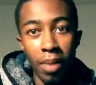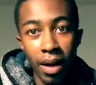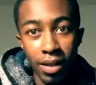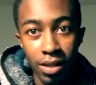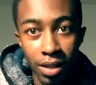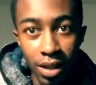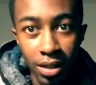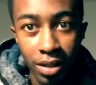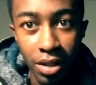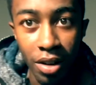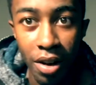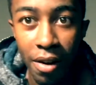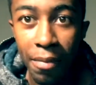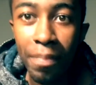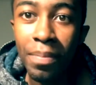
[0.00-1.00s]
back to the, you
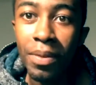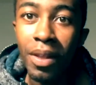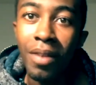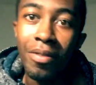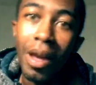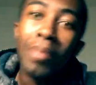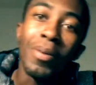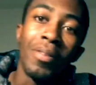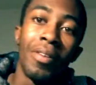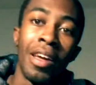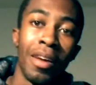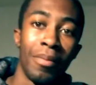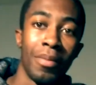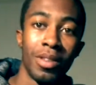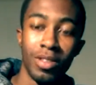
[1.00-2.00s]
know, vapey
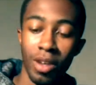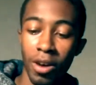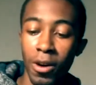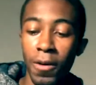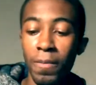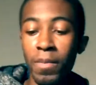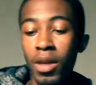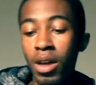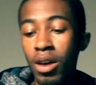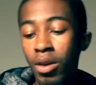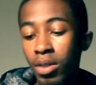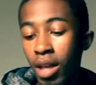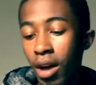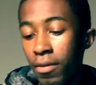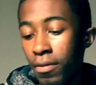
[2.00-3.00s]
vape. So,
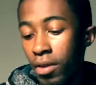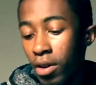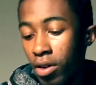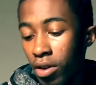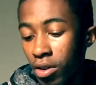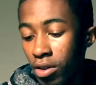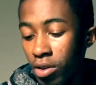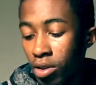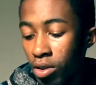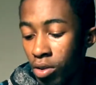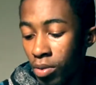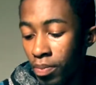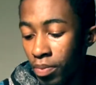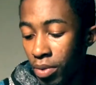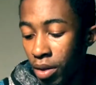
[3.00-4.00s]
without further
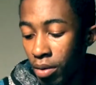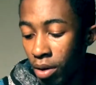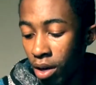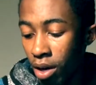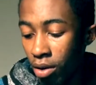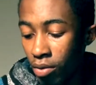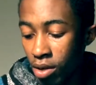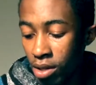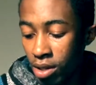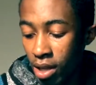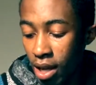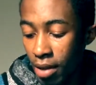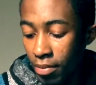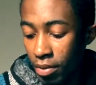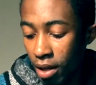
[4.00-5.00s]
ado, we're going to
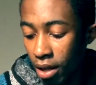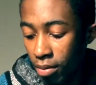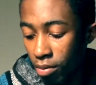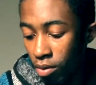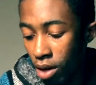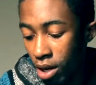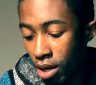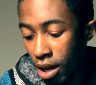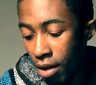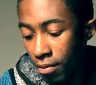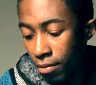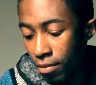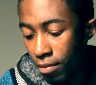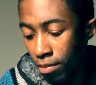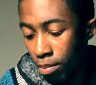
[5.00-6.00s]
reset. Yep, reading at
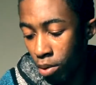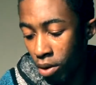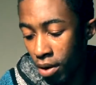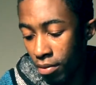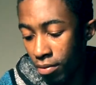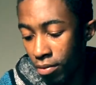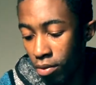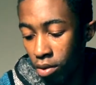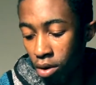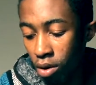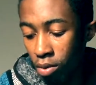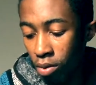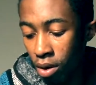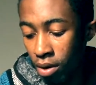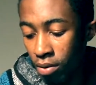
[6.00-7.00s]

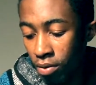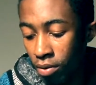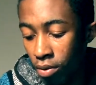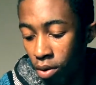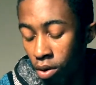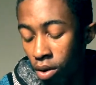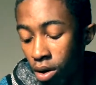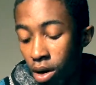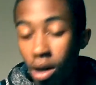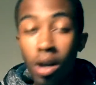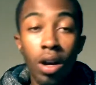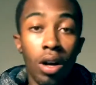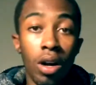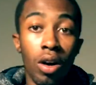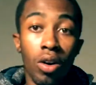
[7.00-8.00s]
0.414
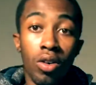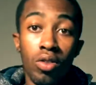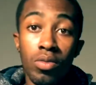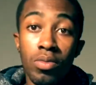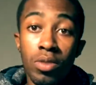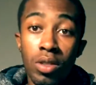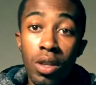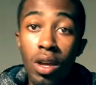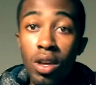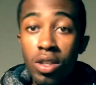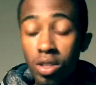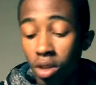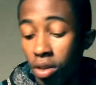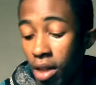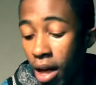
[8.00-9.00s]
ohms.
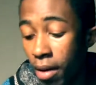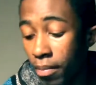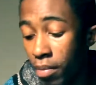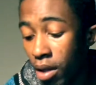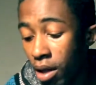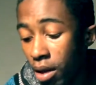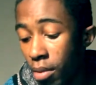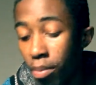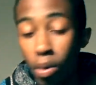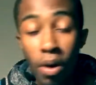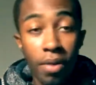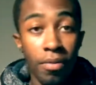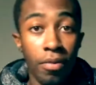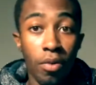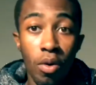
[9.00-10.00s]
So that
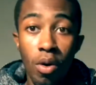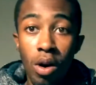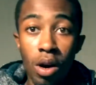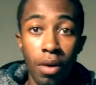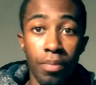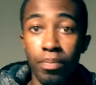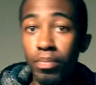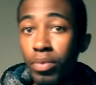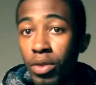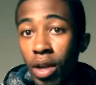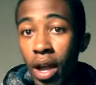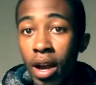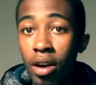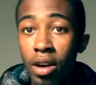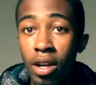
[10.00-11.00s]
0.4
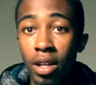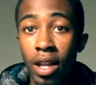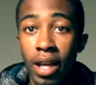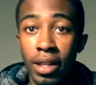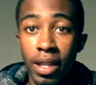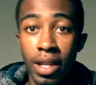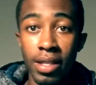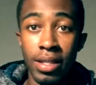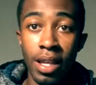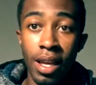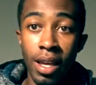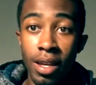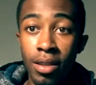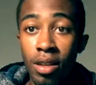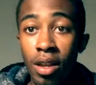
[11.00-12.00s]
area, like they
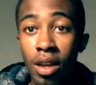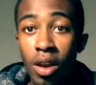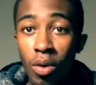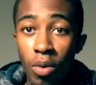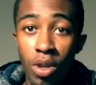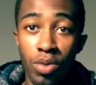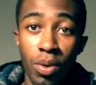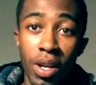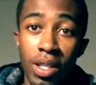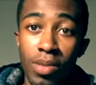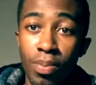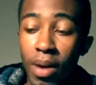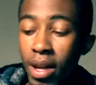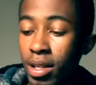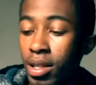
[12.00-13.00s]
said, which we
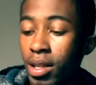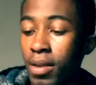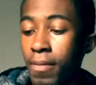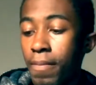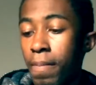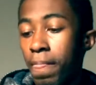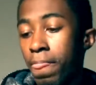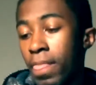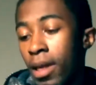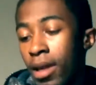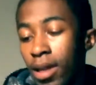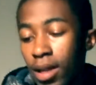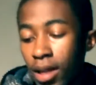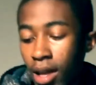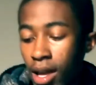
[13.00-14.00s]
expected.
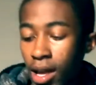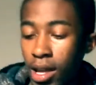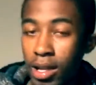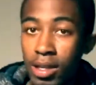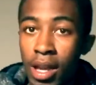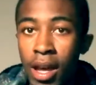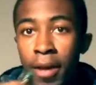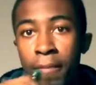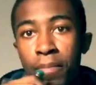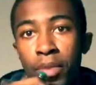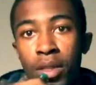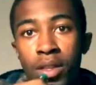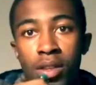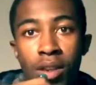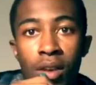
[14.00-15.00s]
And yeah,
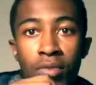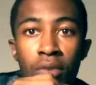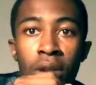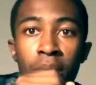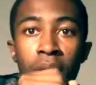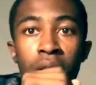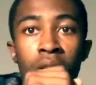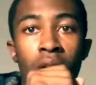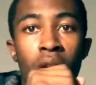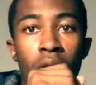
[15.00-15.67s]
enough rambling.